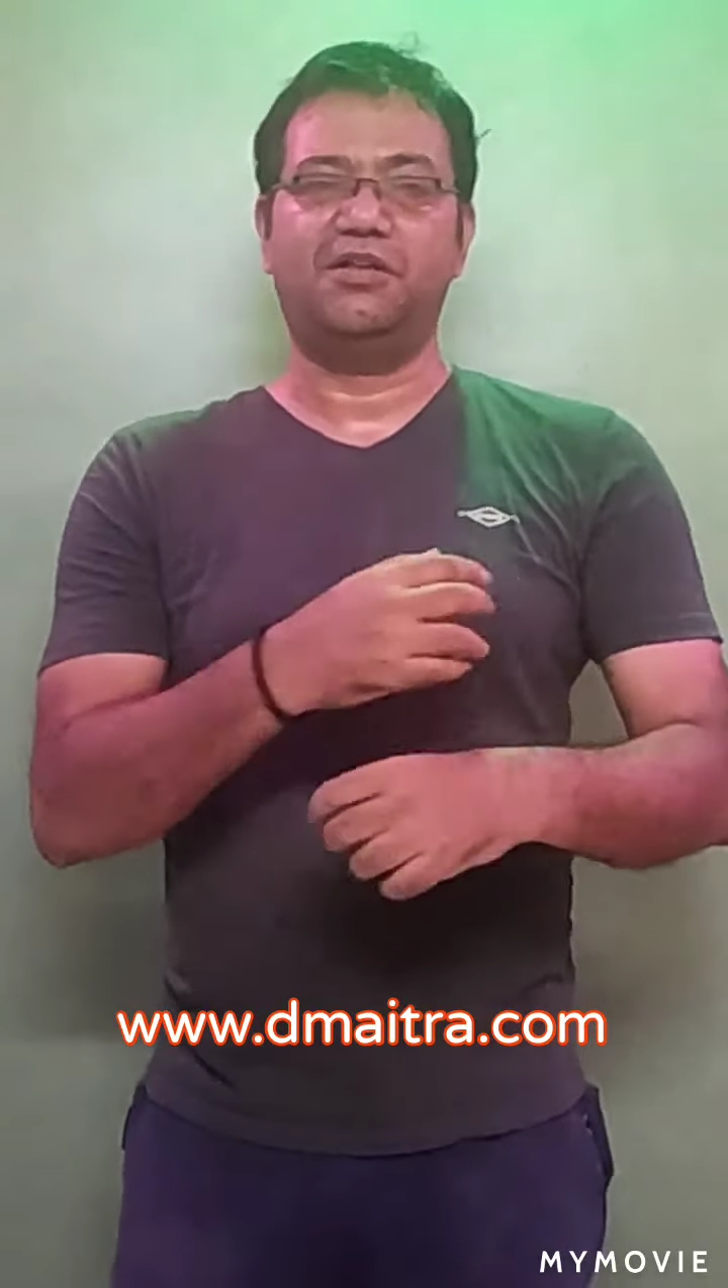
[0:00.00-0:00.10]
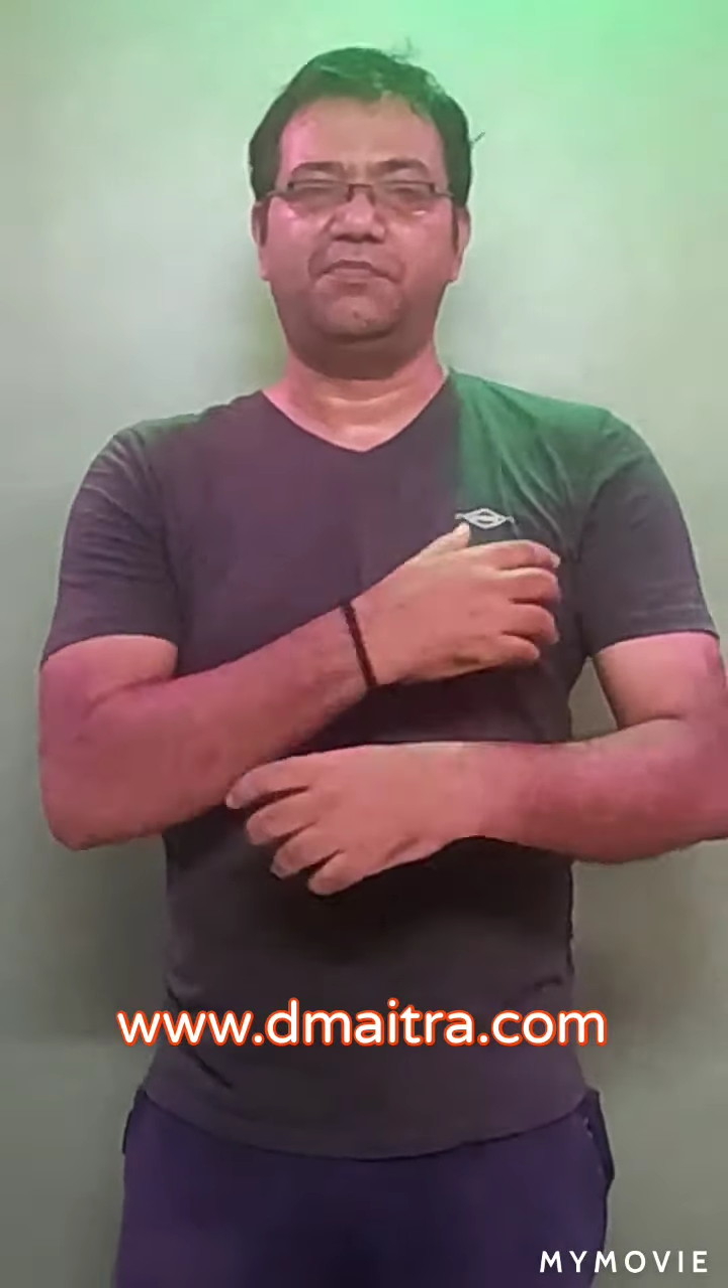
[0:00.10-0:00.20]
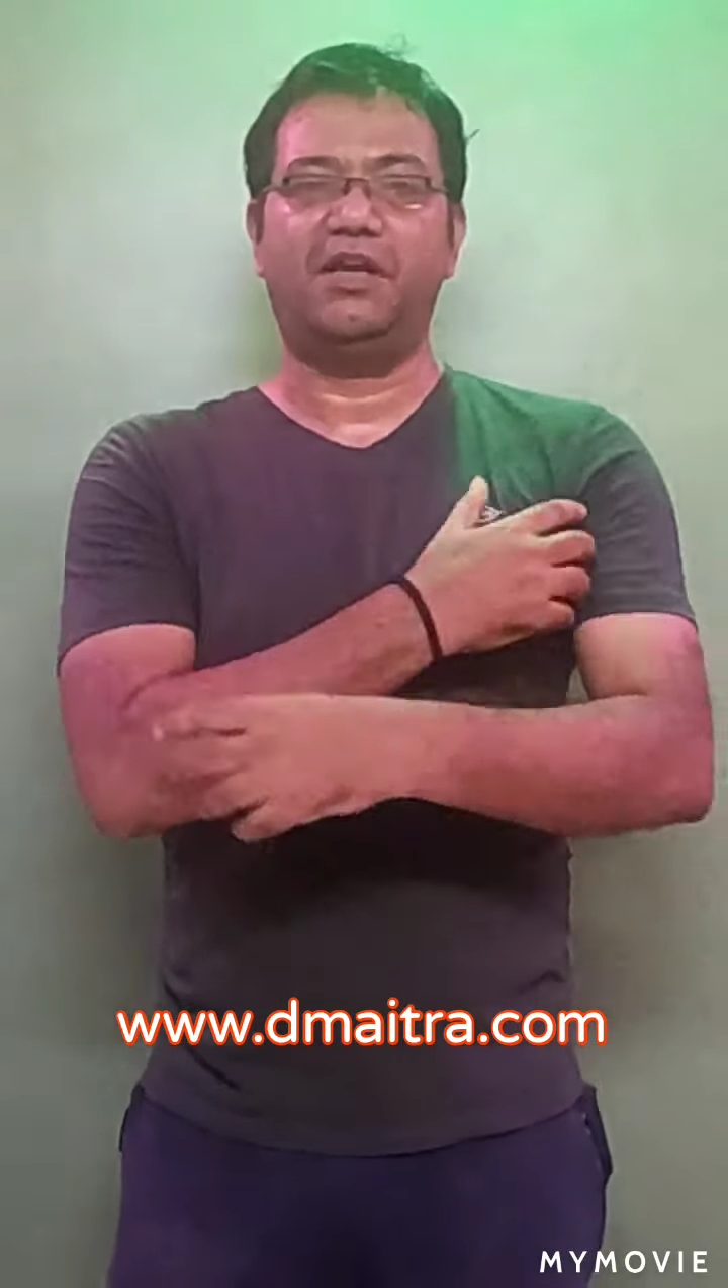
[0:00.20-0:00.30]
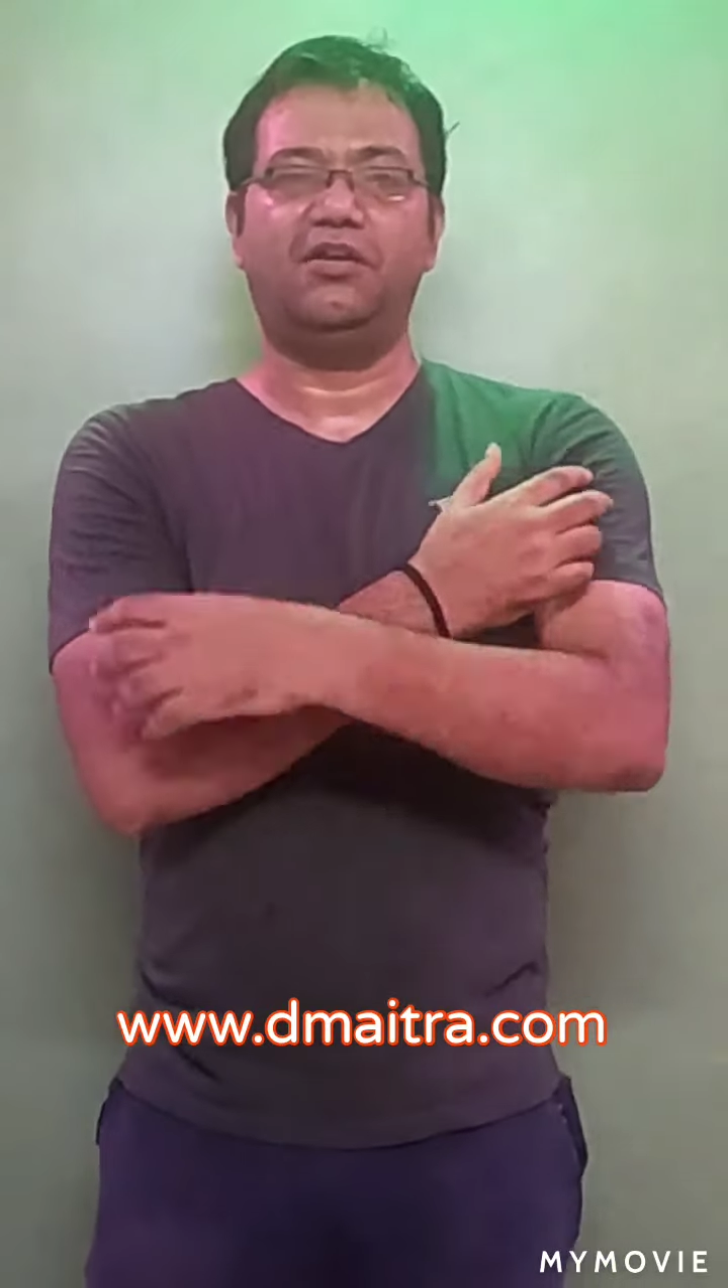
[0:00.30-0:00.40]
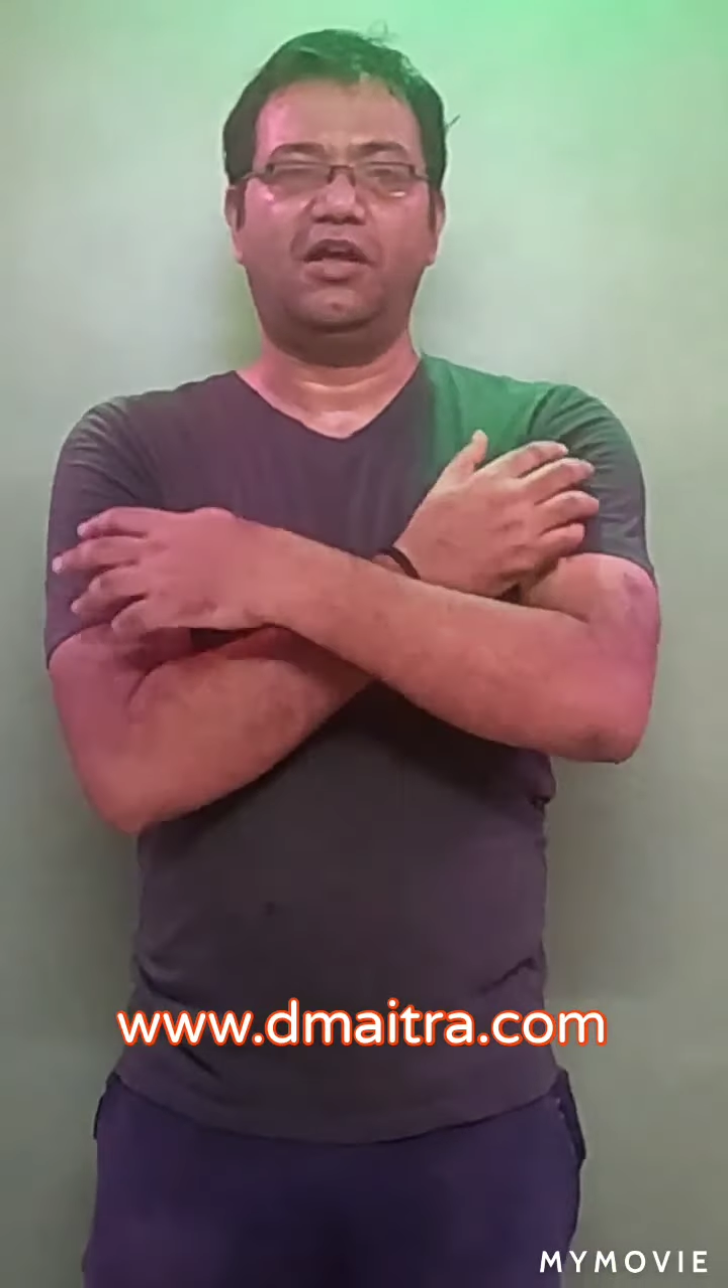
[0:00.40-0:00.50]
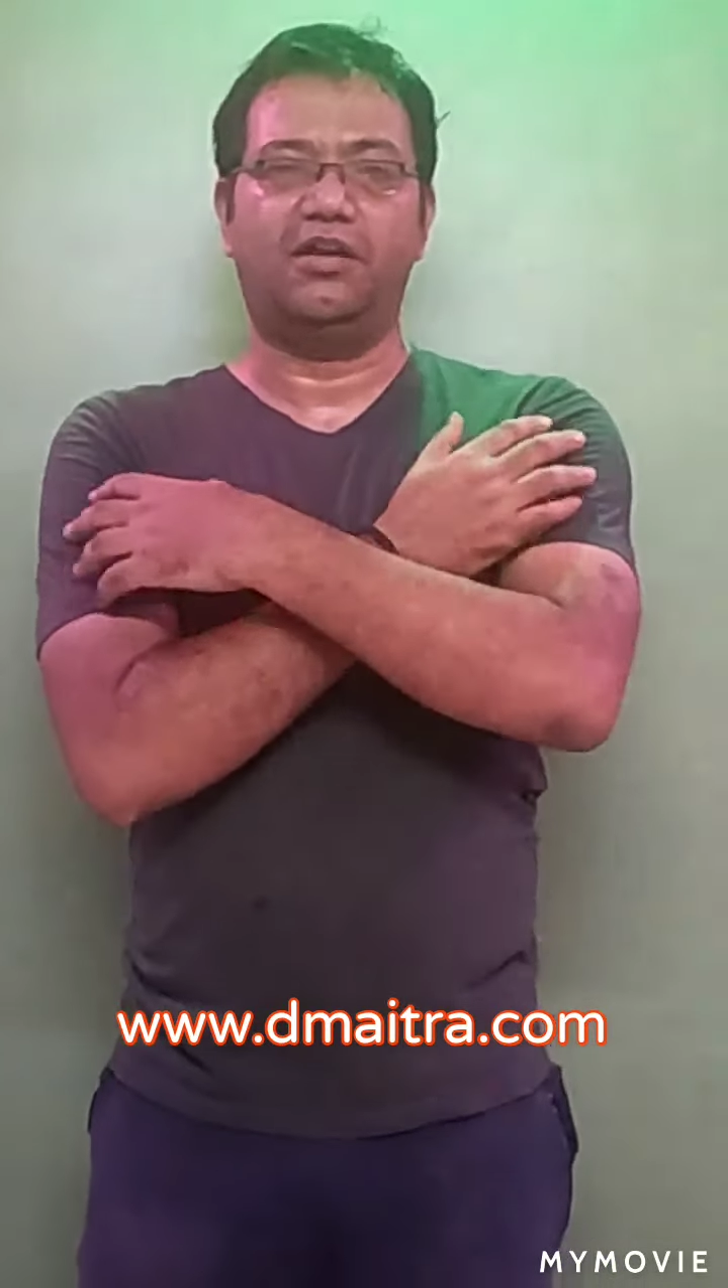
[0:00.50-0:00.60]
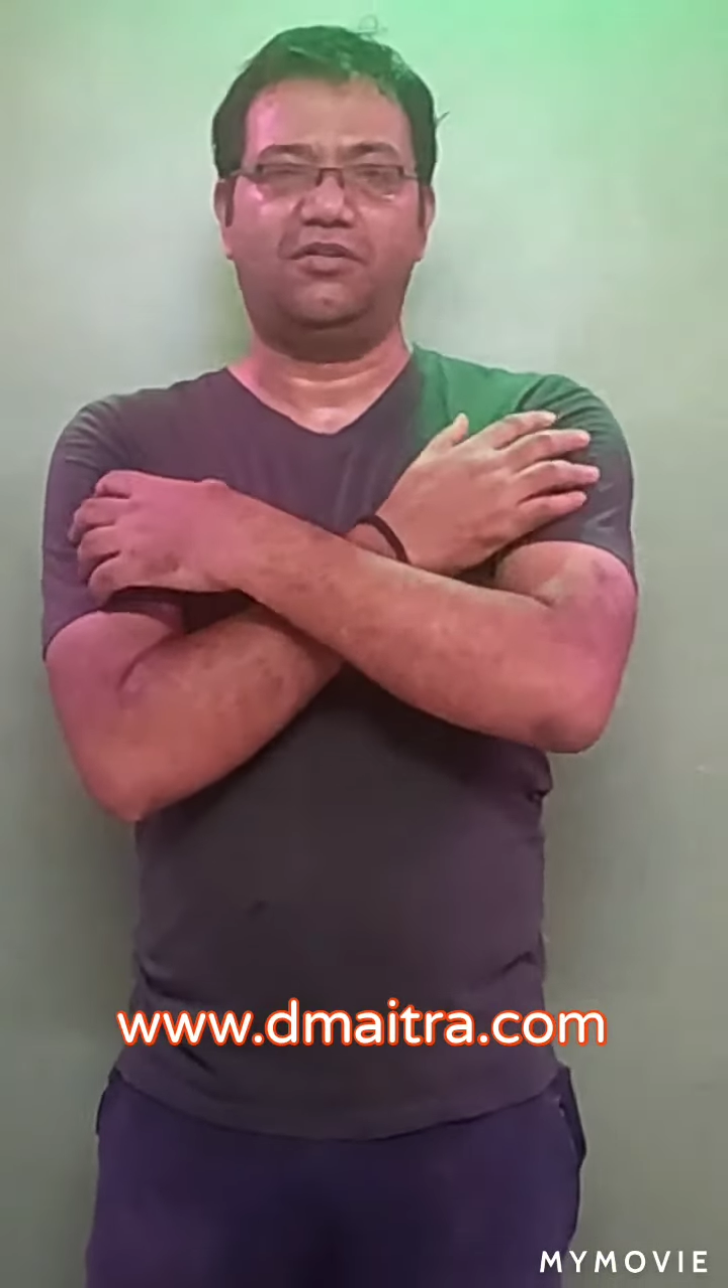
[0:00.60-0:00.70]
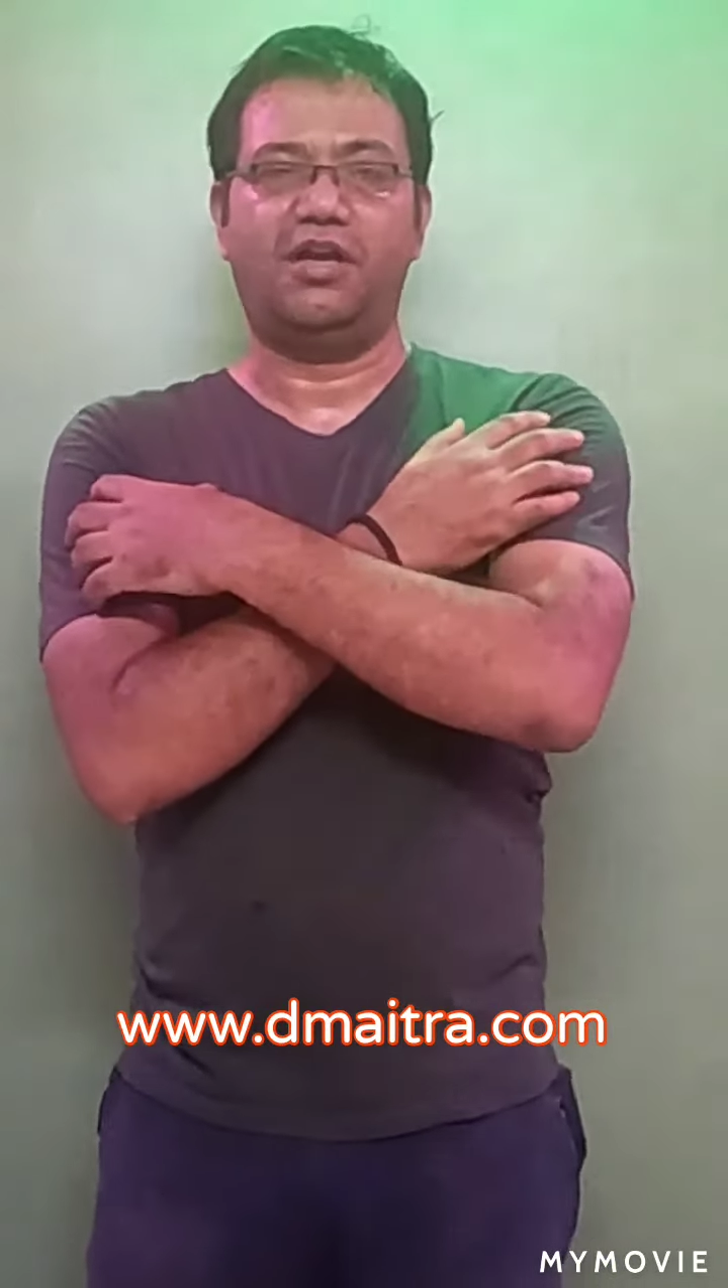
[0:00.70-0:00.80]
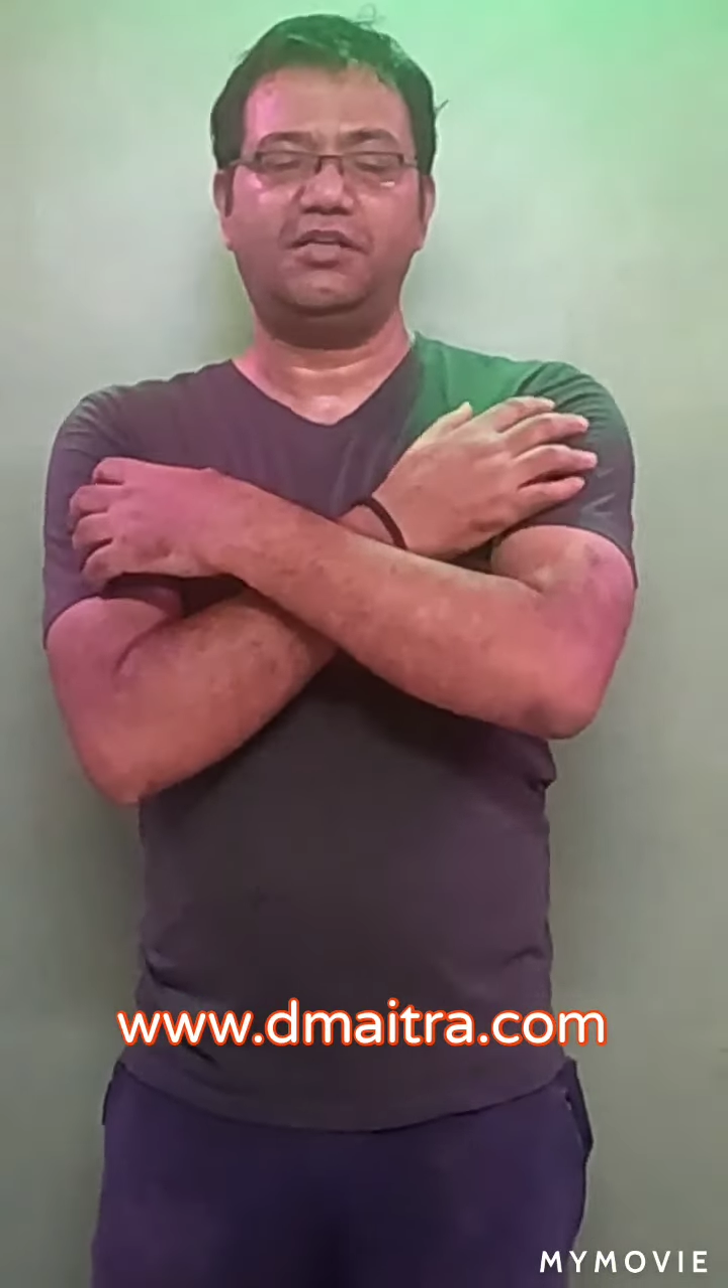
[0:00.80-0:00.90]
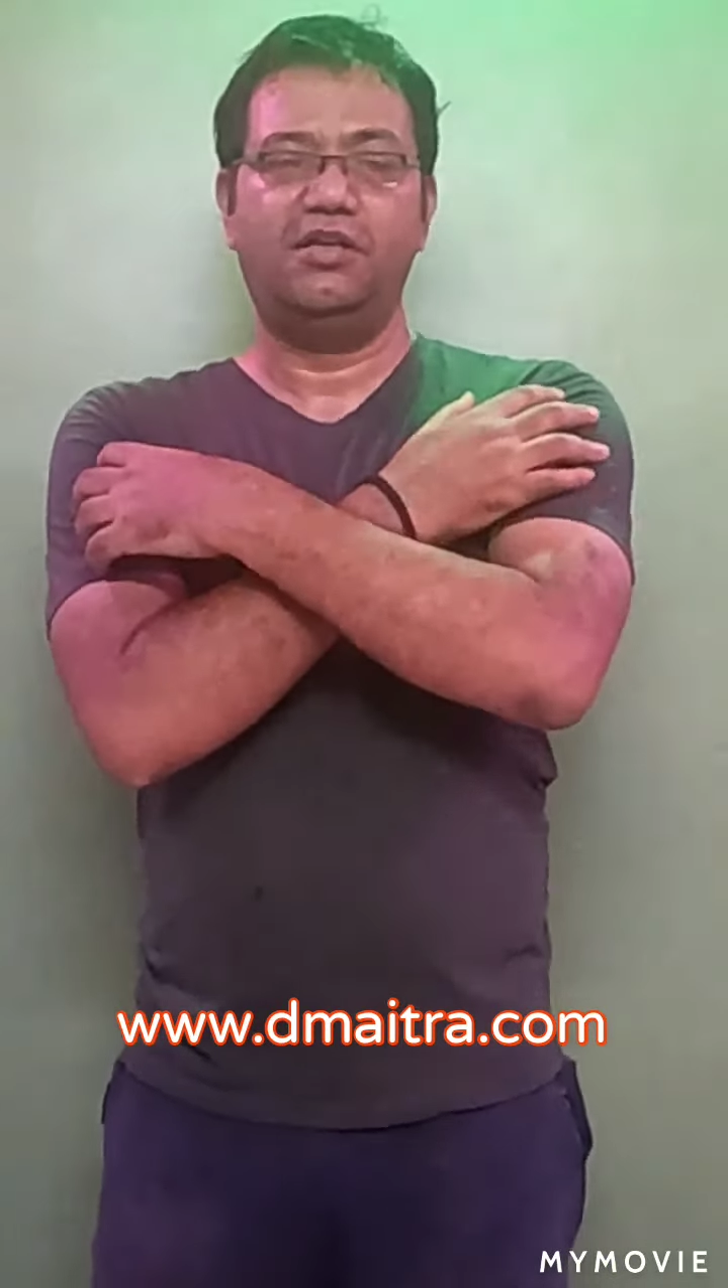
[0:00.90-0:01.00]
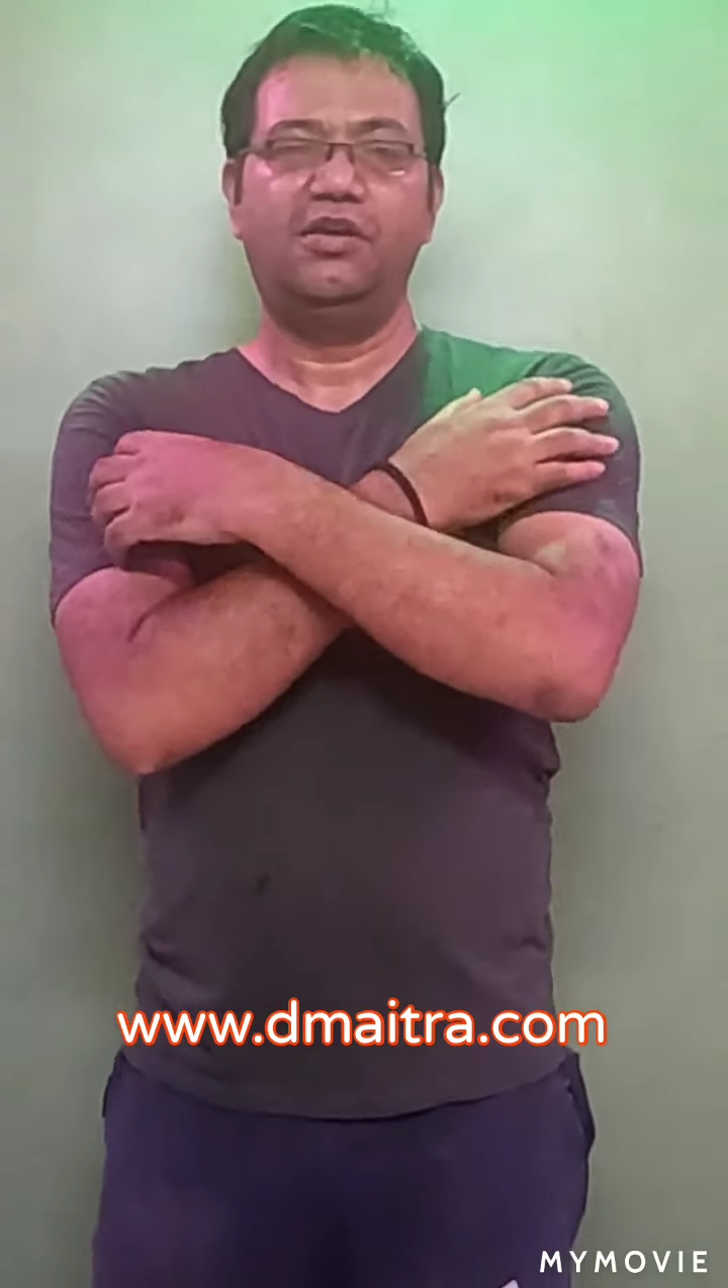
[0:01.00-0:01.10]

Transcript: pain at night.